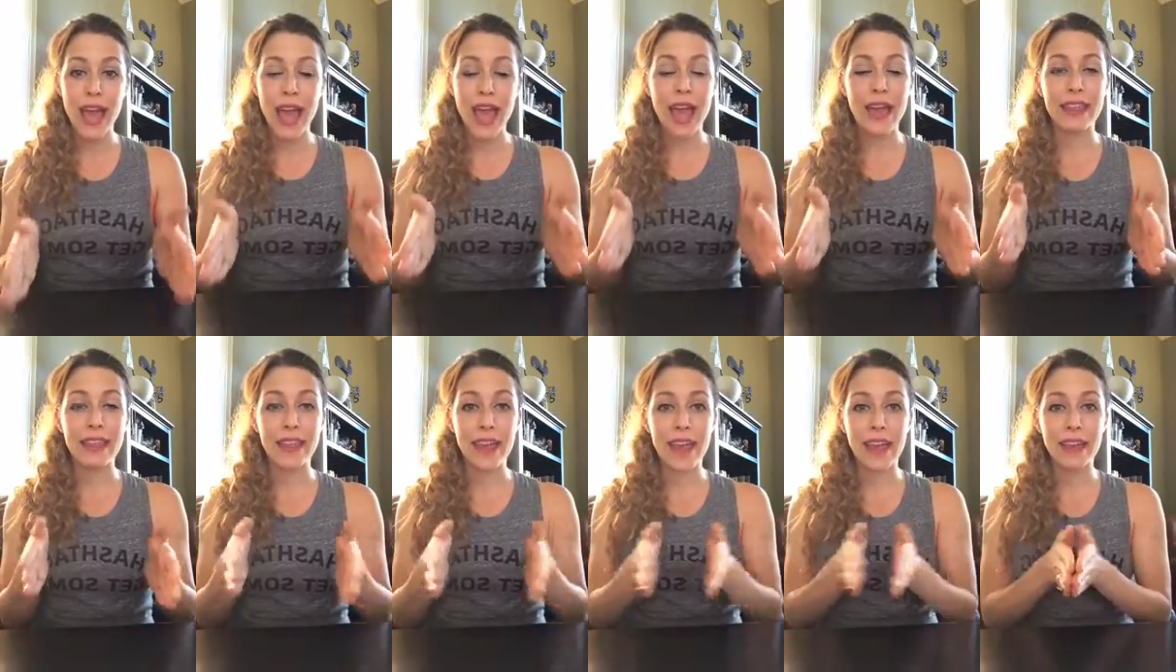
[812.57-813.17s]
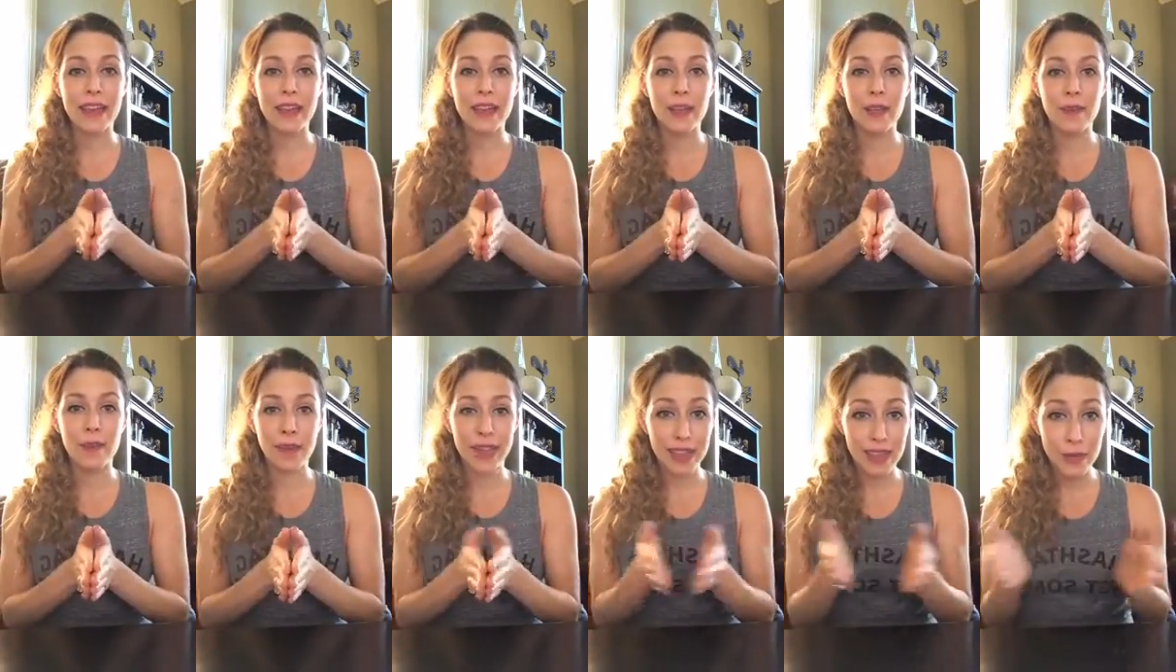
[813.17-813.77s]
and then
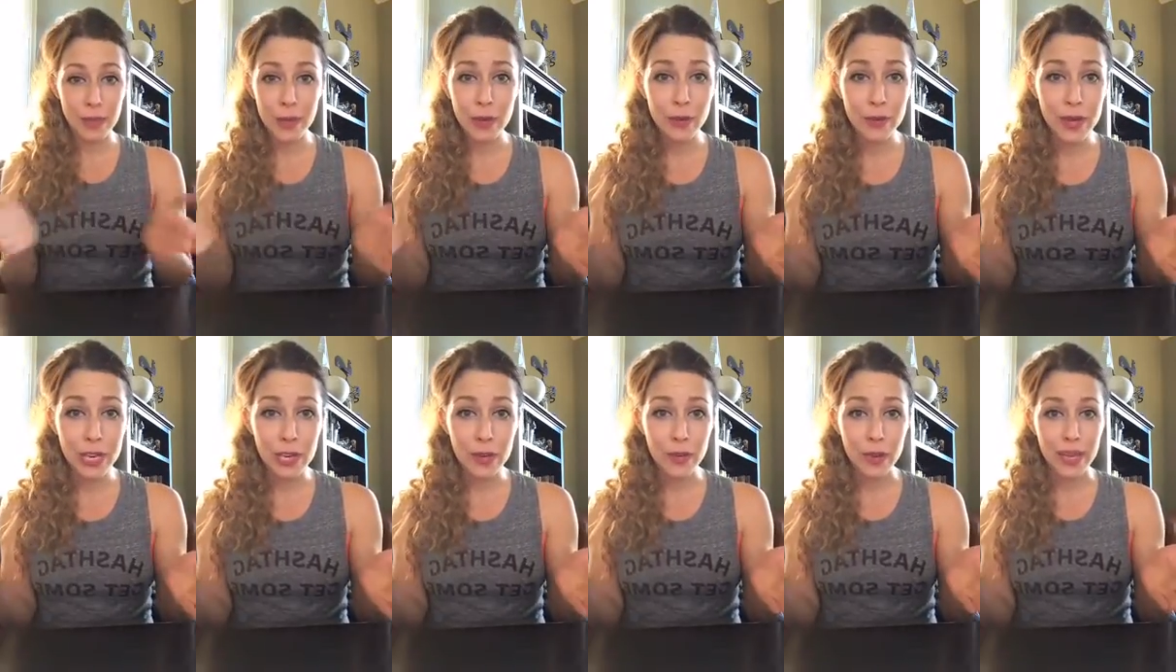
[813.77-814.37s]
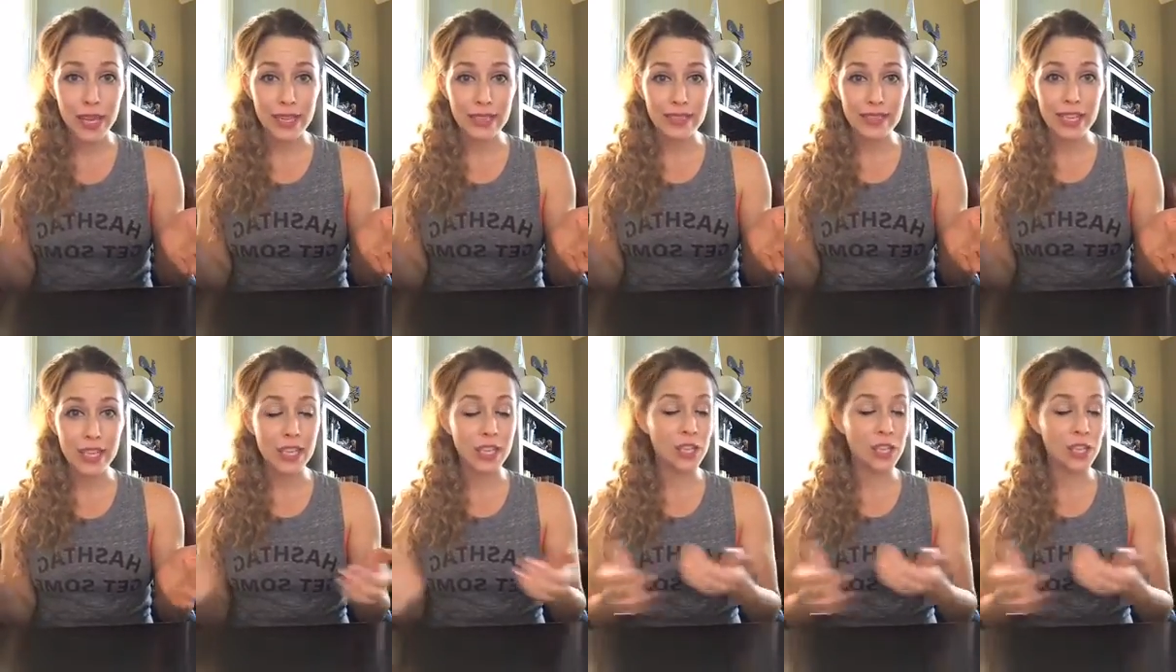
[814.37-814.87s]
make them agree to it.